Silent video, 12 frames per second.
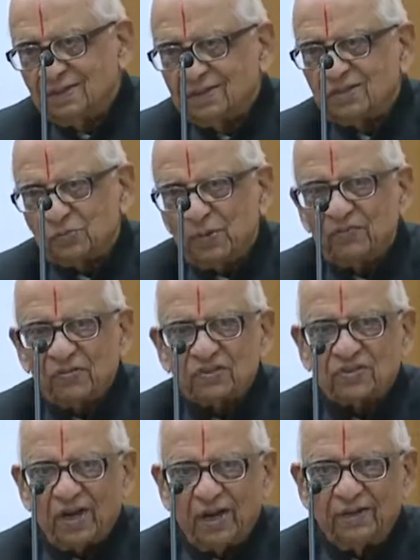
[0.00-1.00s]
This is my
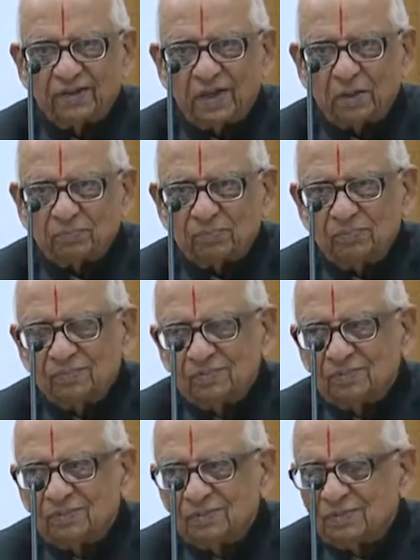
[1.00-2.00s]
first handicap.
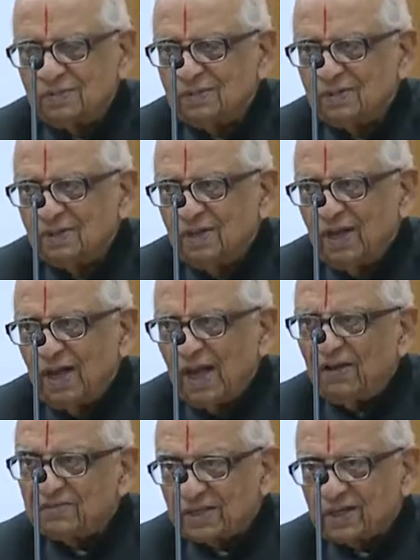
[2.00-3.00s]

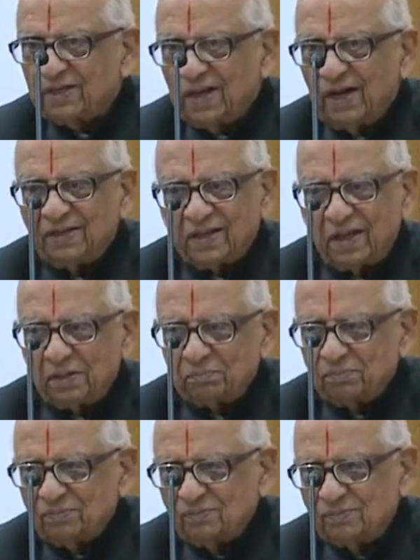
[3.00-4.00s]
And second
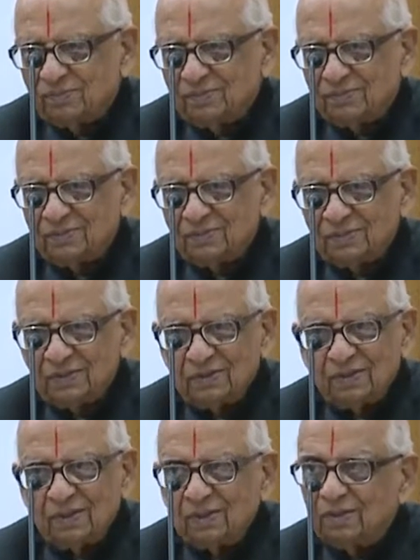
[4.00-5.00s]
handicap
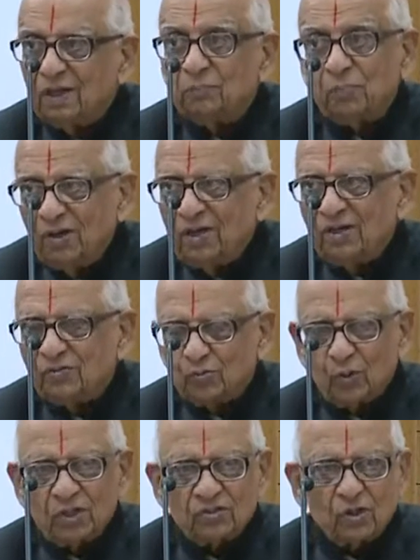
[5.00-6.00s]
that brilliant
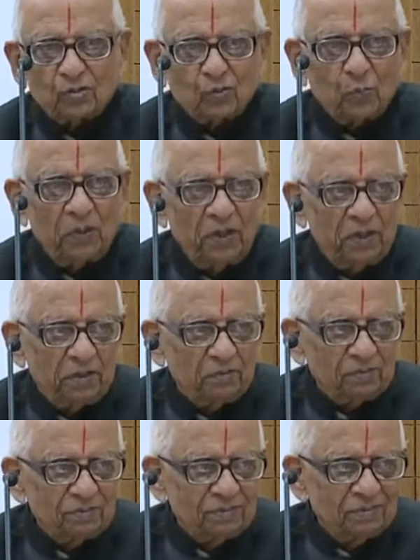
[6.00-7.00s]
students are so
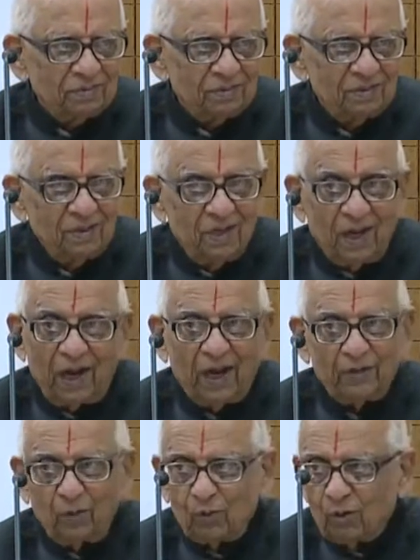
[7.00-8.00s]
brilliant.
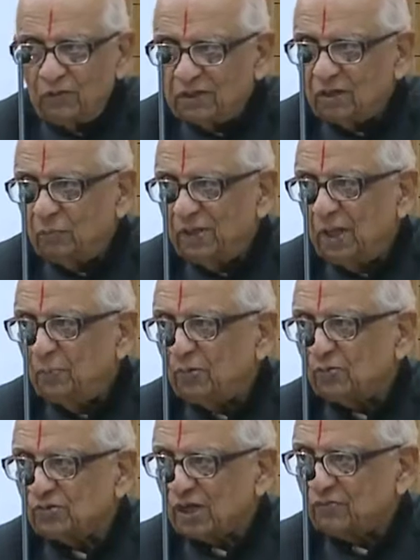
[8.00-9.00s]
I don't know whether I'll be
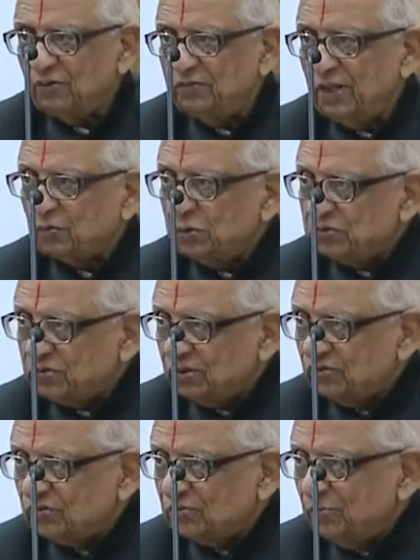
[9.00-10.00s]
able to survive their
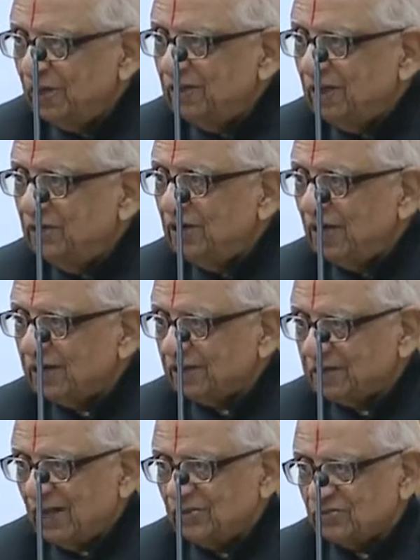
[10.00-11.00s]
questions by giving
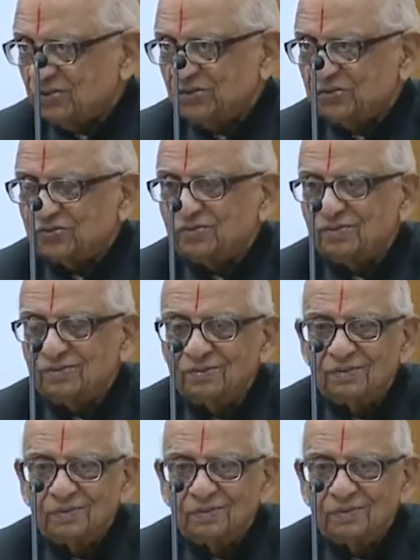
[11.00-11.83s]
correct answers.